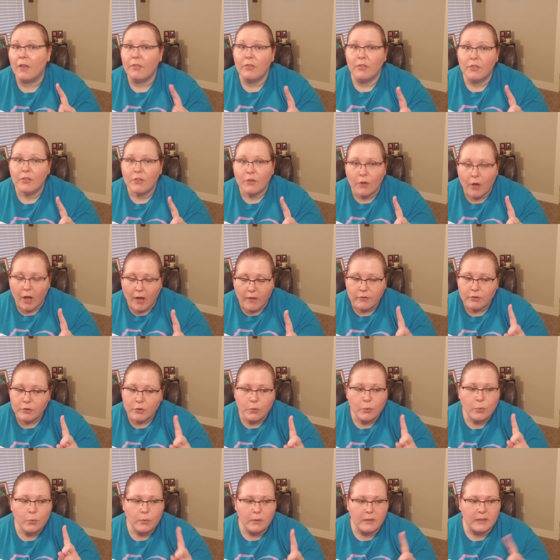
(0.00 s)
the other
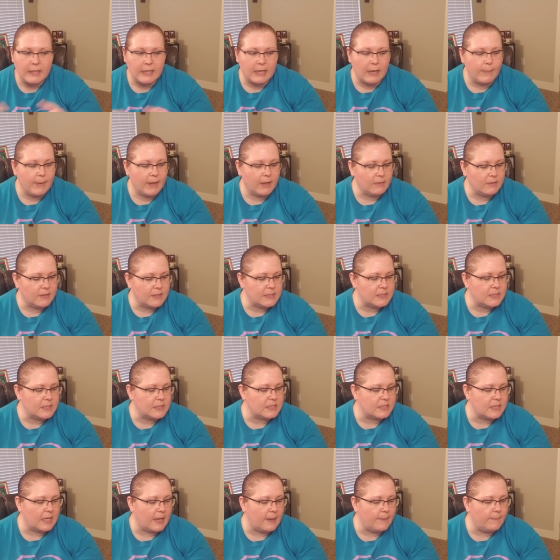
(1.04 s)
cool thing about this
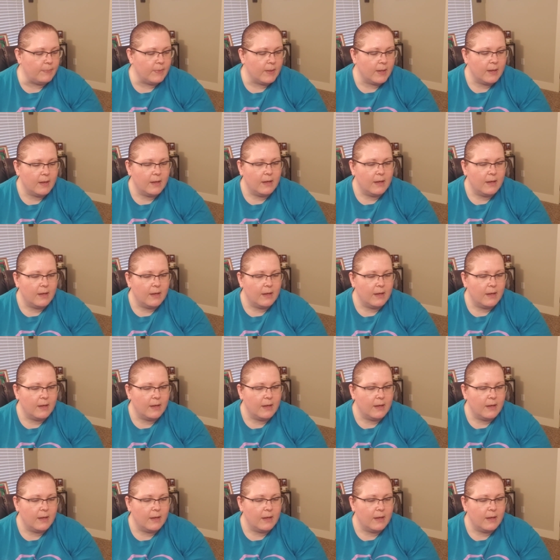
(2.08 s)
is that